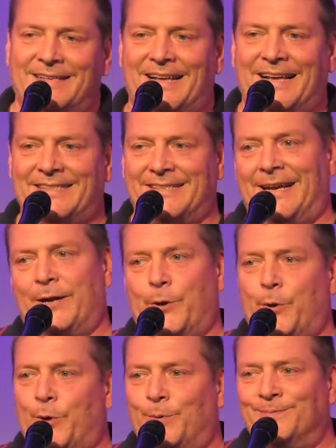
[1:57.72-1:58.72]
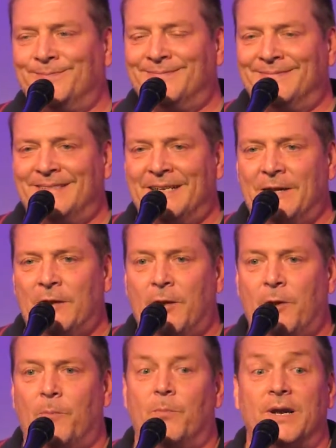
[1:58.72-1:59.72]
I said, "I don't know,"
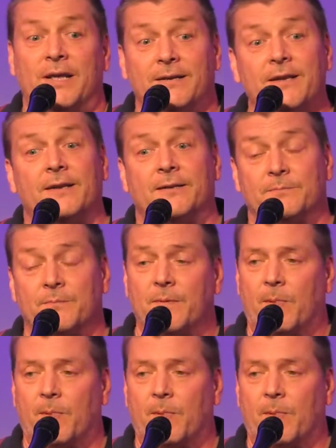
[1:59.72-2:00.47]
but I did it.